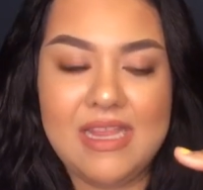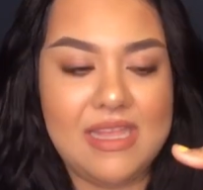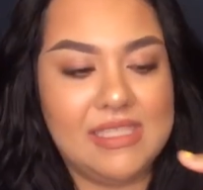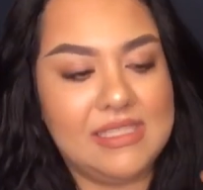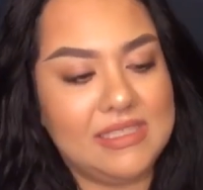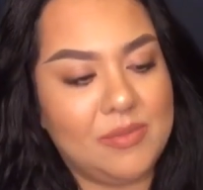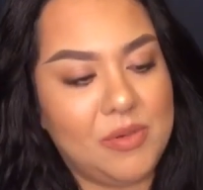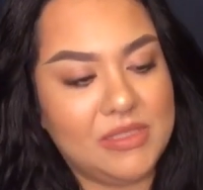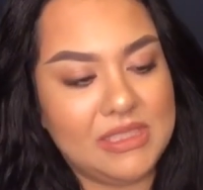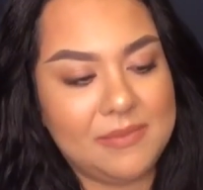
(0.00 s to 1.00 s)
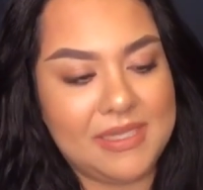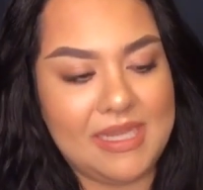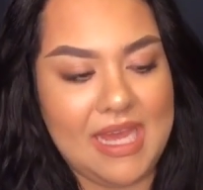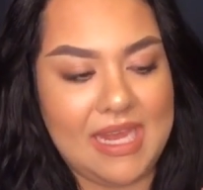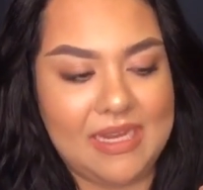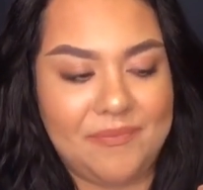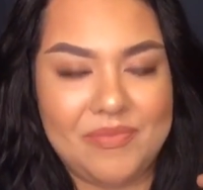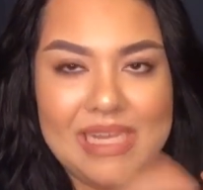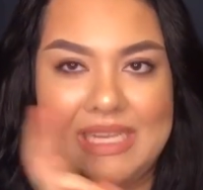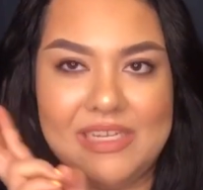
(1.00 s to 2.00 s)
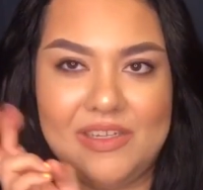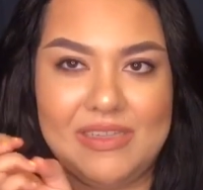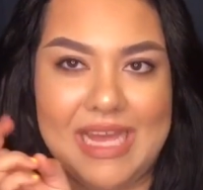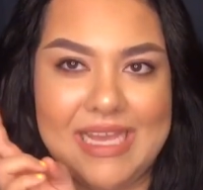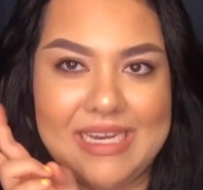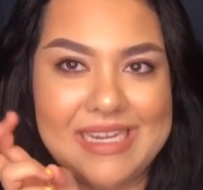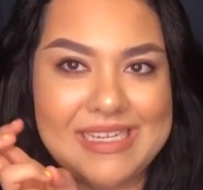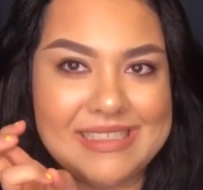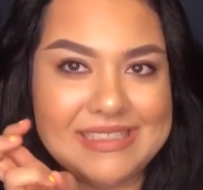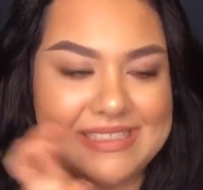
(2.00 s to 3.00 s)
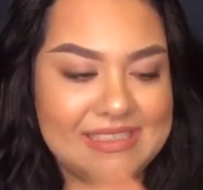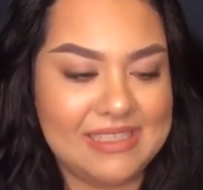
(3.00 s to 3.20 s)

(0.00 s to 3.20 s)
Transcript: this is supposed to be like a little lioness,